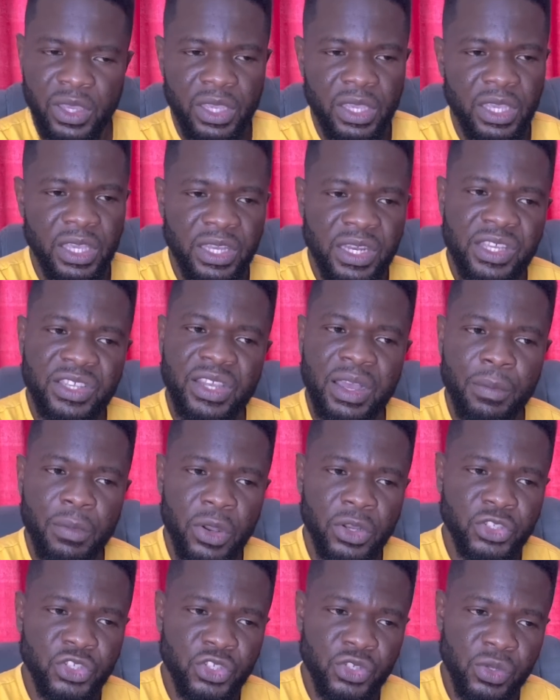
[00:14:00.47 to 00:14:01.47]
it is
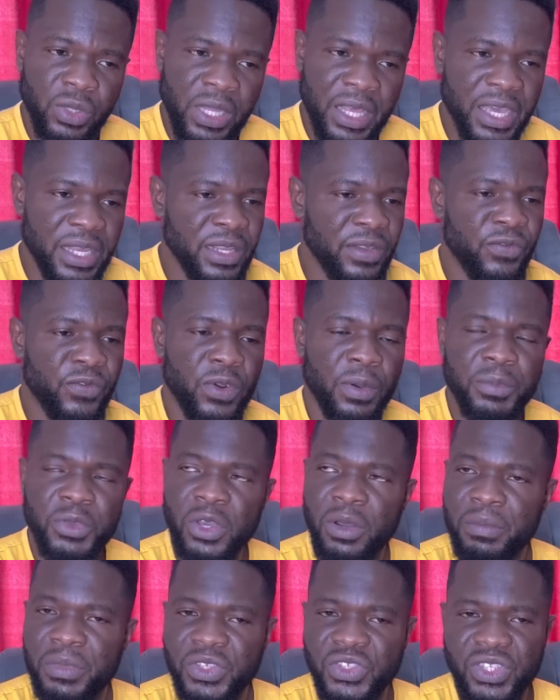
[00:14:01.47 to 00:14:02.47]
about you learning from your
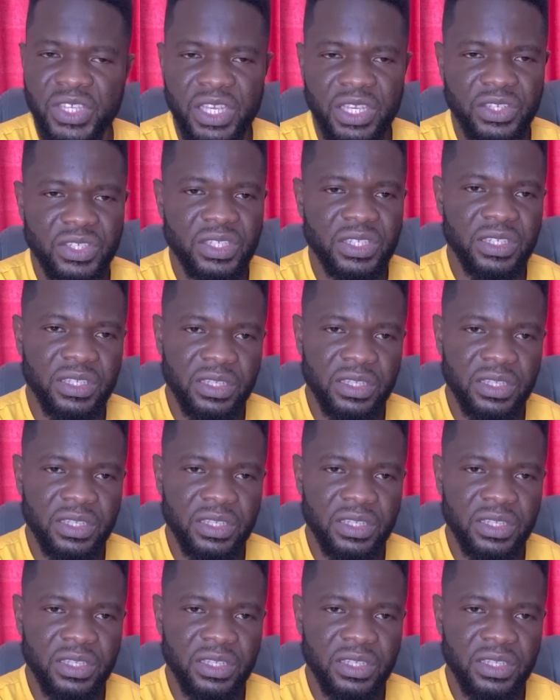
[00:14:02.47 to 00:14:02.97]
mistakes